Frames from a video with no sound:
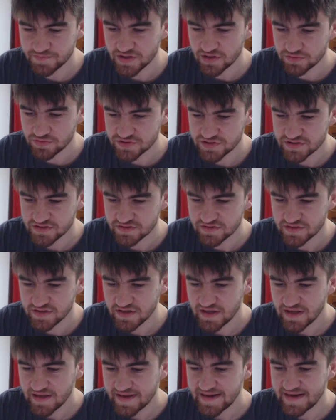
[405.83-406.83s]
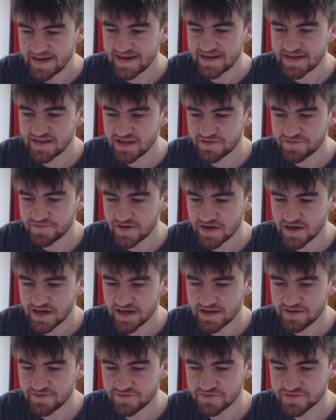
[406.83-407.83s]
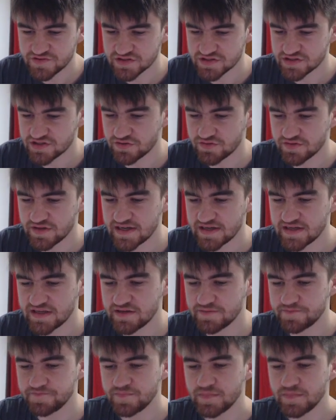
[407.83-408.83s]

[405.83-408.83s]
Bolton 85, just don't like him.